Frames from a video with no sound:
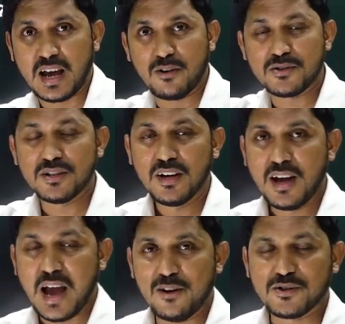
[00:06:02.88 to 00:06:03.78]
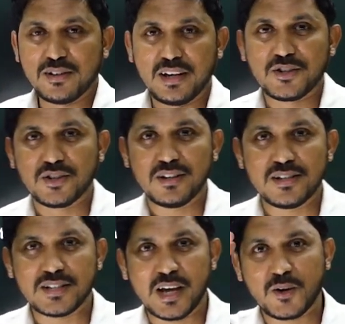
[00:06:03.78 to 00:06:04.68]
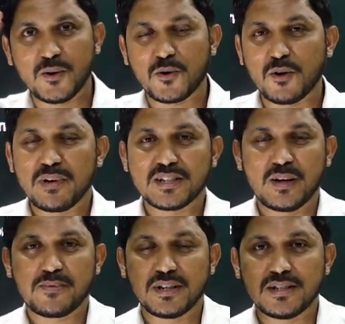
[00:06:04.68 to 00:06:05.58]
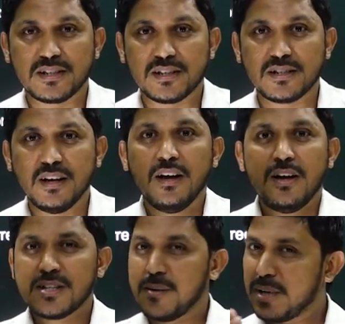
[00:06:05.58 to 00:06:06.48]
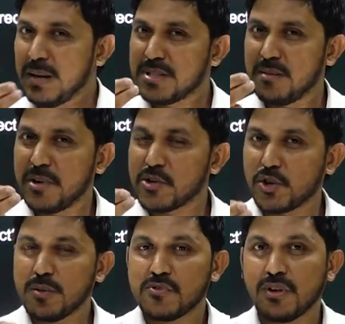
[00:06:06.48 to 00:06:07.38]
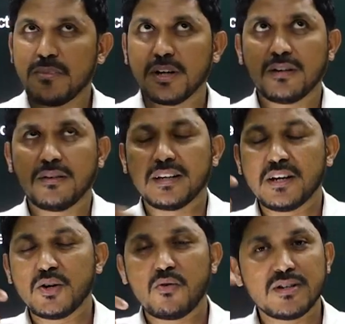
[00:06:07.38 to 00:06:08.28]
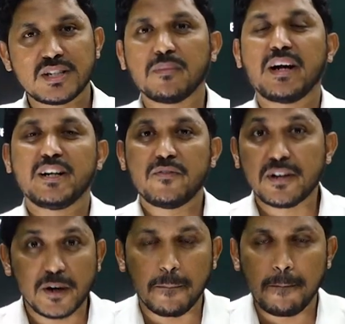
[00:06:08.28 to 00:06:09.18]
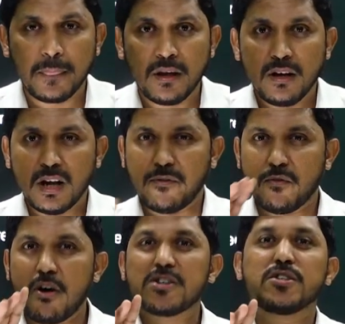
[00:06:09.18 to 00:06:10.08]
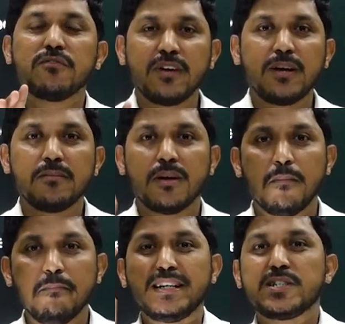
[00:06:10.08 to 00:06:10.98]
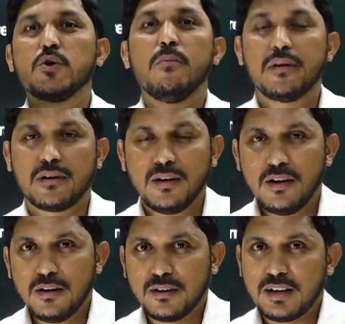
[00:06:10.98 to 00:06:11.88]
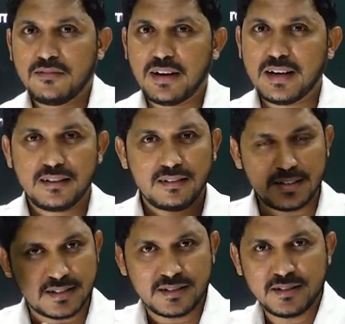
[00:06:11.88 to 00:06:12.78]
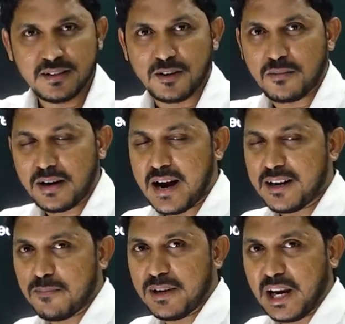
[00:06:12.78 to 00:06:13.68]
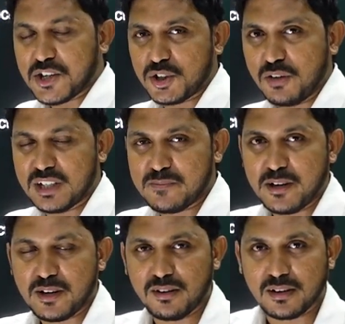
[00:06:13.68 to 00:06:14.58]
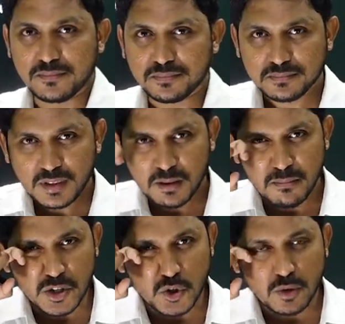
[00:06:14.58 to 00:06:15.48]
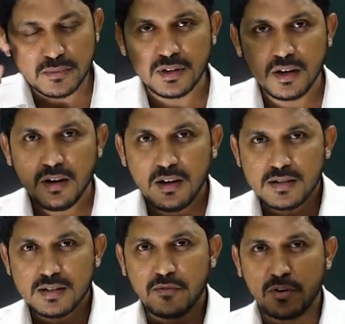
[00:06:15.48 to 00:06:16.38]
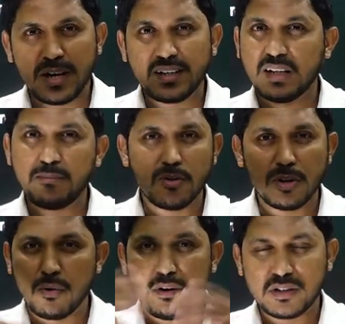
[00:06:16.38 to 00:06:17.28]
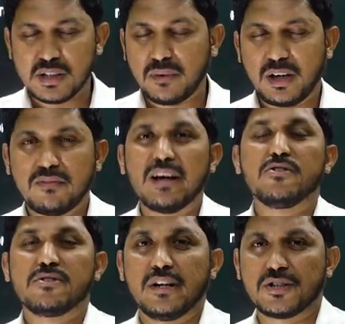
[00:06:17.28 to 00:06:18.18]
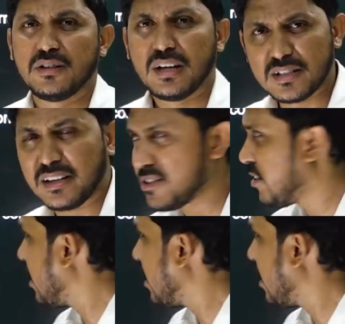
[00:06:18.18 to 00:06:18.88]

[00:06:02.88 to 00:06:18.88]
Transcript: halluc hallucination, psychotropic substances. Sometimes some mushrooms will be taking you on some kind of a trip. If you watch the film Midsommar, you can find this you know, direct application of this particular mushrooms if you eat them, you will go into some kind of hallucination. Yes, it is